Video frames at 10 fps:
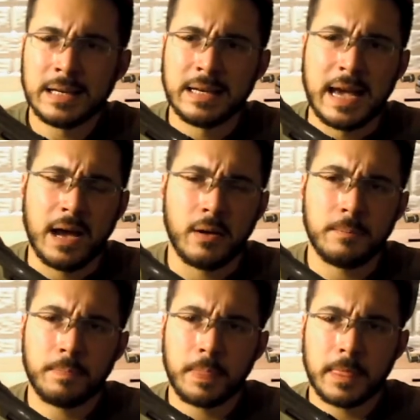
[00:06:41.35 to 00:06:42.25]
Now,
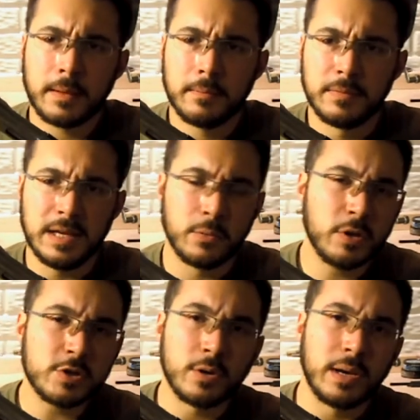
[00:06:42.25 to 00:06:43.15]
the
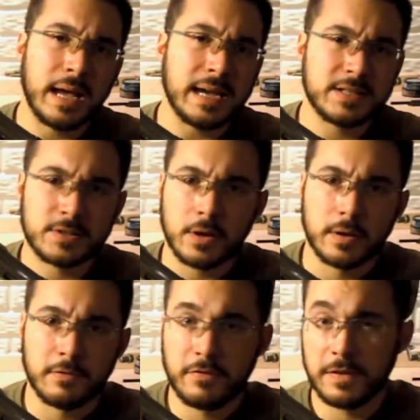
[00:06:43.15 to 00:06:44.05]
original line
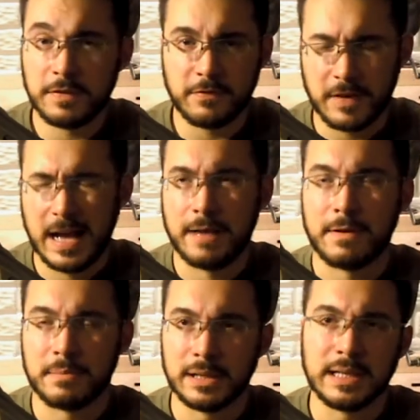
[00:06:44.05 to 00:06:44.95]
started in '55,
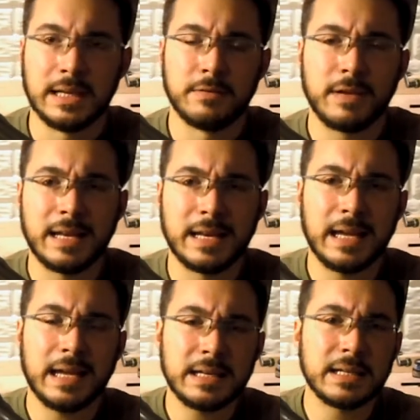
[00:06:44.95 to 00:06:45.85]
I believe, and
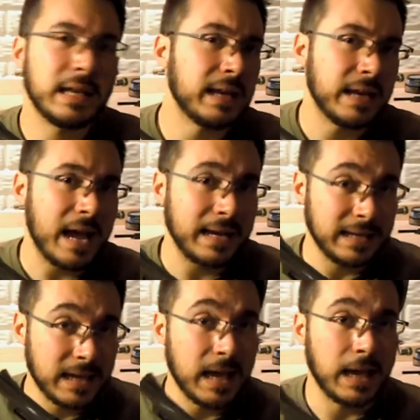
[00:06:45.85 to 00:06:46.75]
ended in
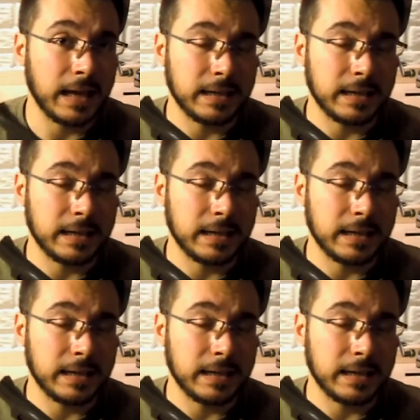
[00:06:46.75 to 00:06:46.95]
'99.